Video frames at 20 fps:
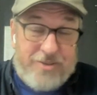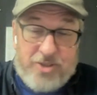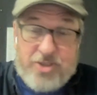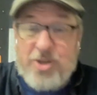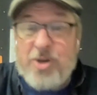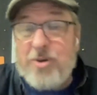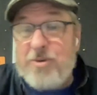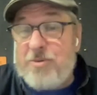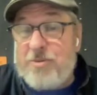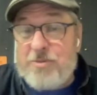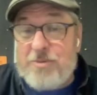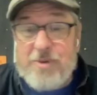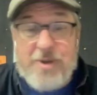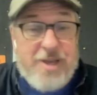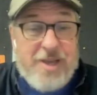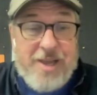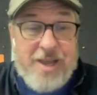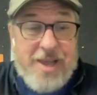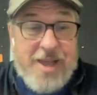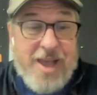And so
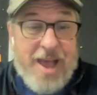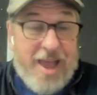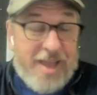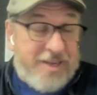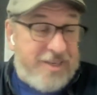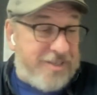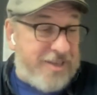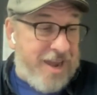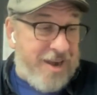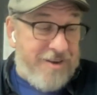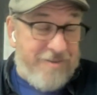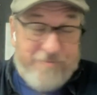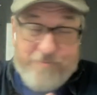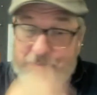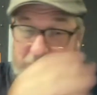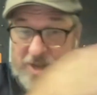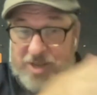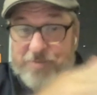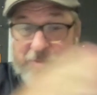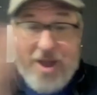I just kind
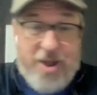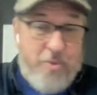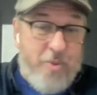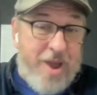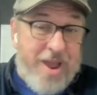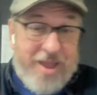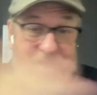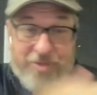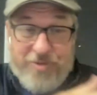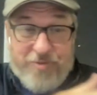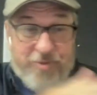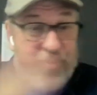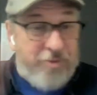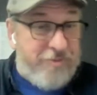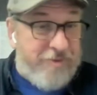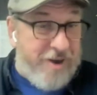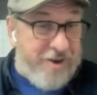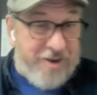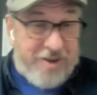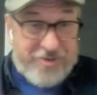of picked my way
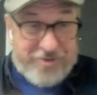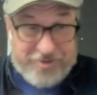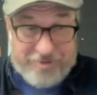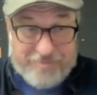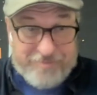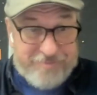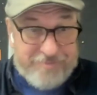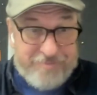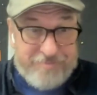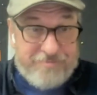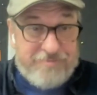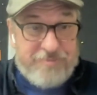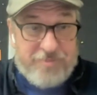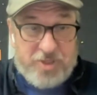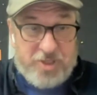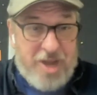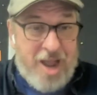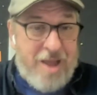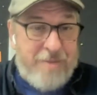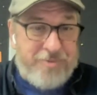through various
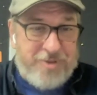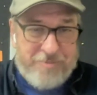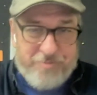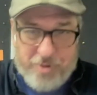jobs.